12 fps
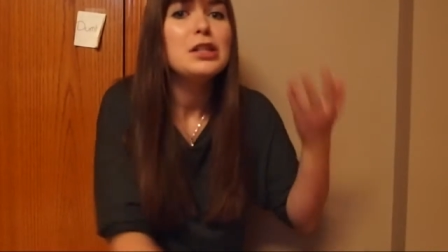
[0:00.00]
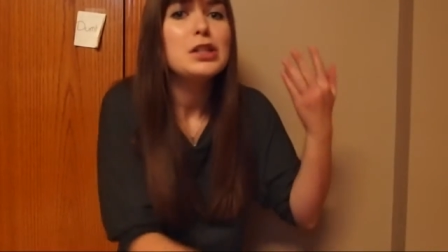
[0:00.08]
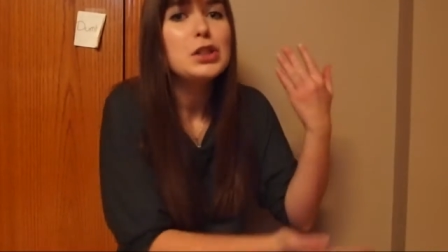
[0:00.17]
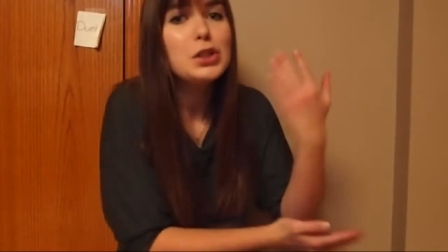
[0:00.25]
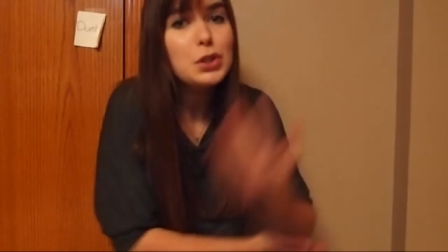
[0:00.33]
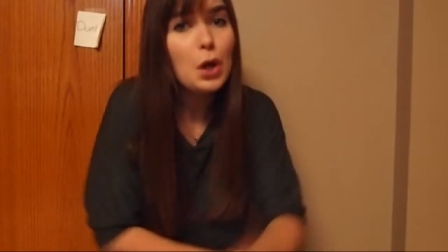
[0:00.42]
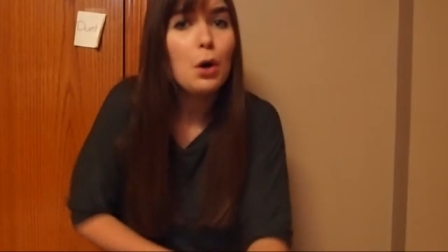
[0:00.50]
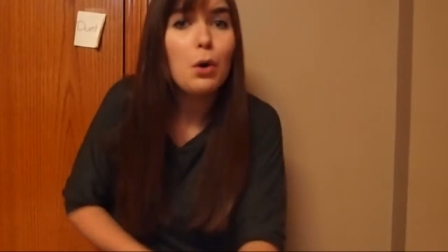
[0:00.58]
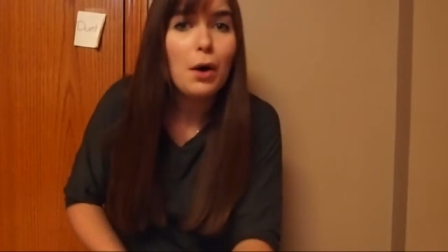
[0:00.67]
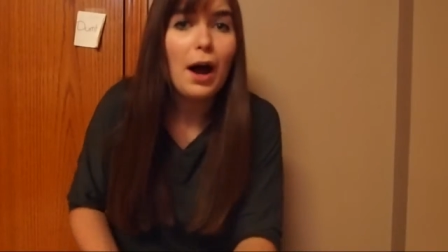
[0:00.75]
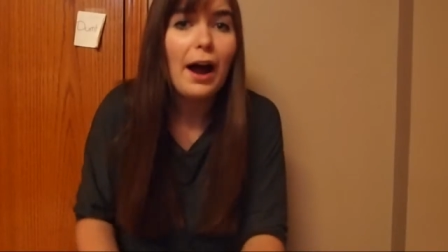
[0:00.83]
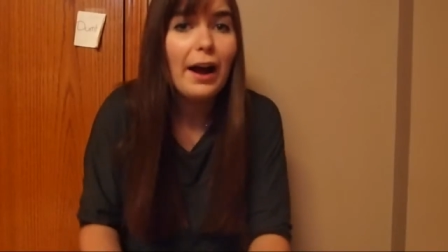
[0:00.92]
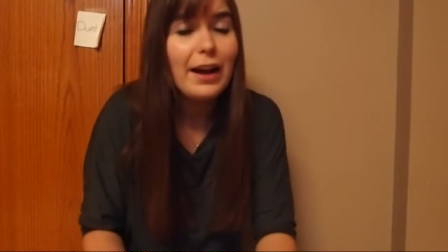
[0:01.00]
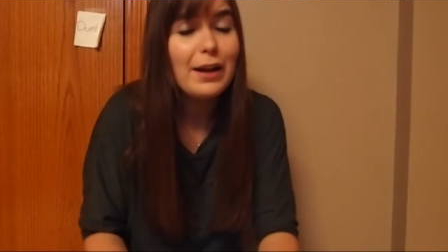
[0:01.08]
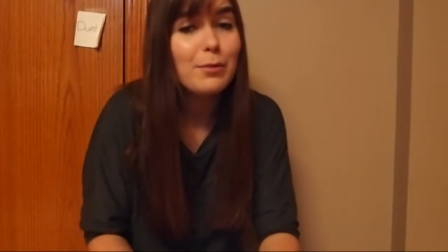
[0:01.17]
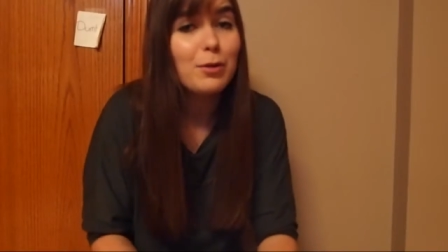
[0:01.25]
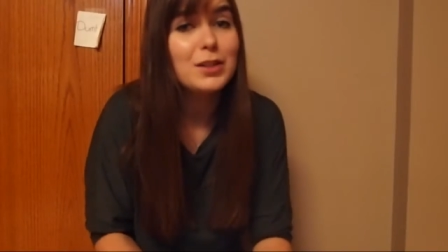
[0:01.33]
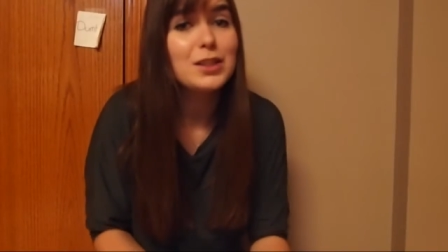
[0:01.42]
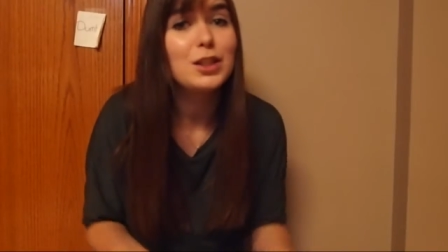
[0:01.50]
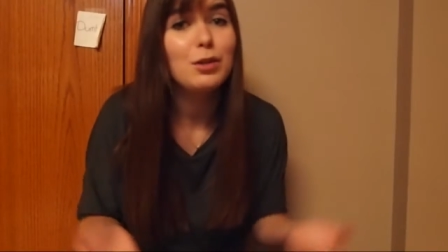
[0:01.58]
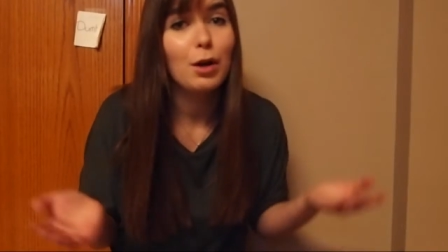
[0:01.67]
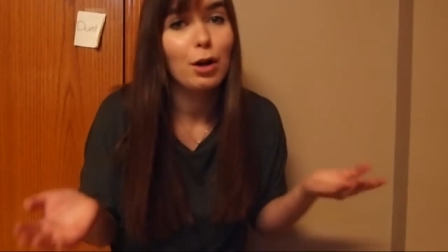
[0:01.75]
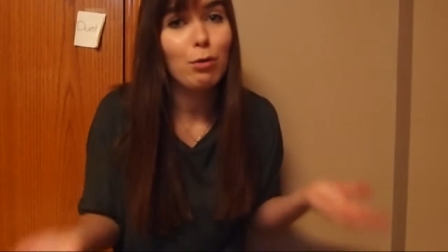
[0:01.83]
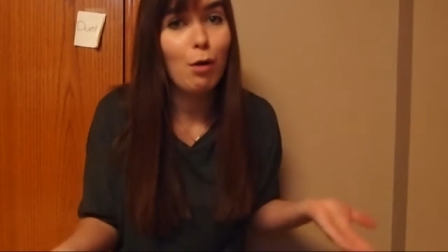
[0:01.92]
So I am going to do
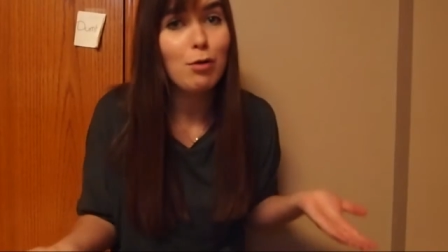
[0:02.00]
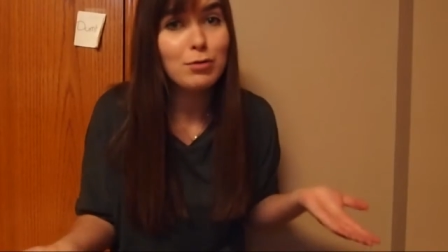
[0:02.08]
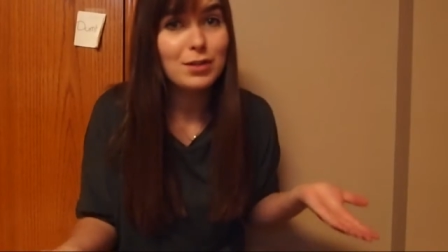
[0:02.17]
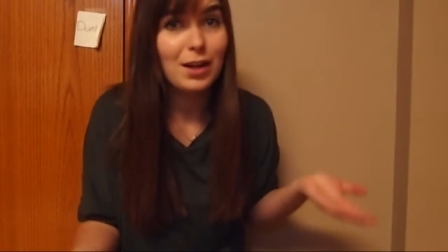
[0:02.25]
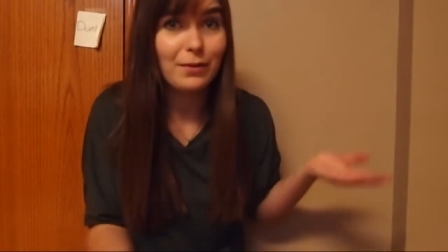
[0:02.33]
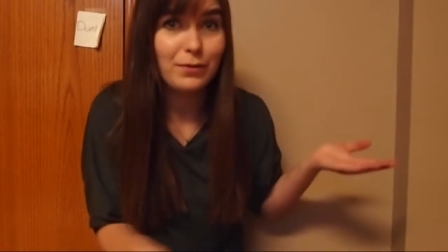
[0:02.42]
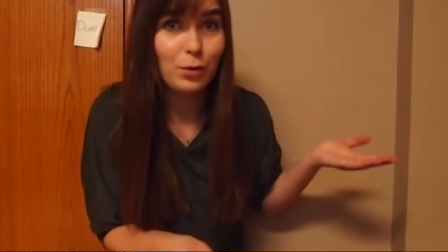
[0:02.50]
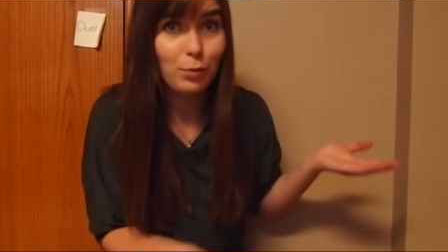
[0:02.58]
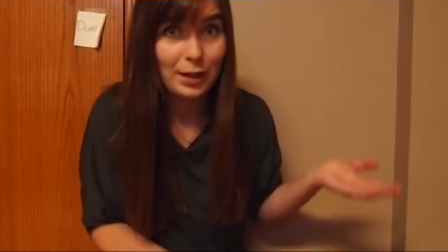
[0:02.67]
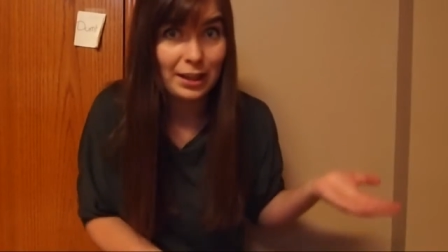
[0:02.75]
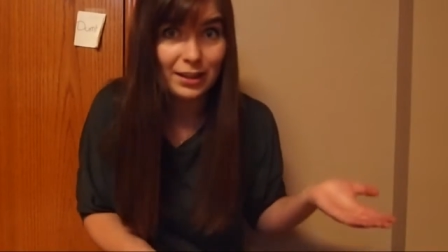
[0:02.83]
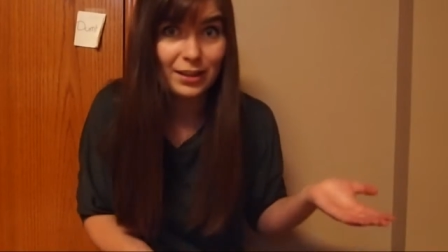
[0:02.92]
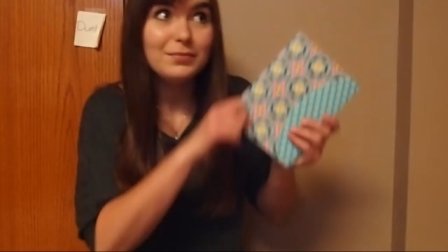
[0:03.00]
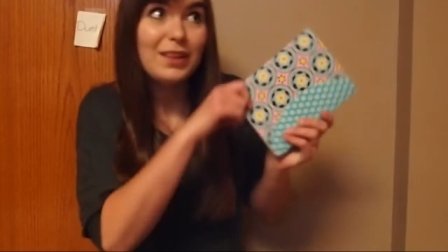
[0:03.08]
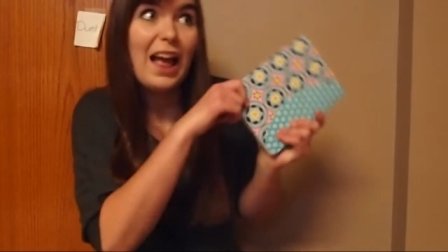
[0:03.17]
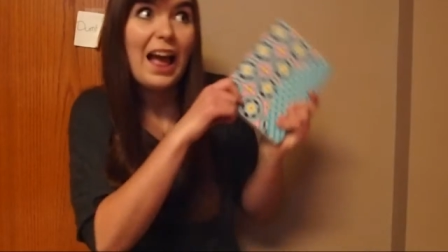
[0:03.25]
a quote of the week.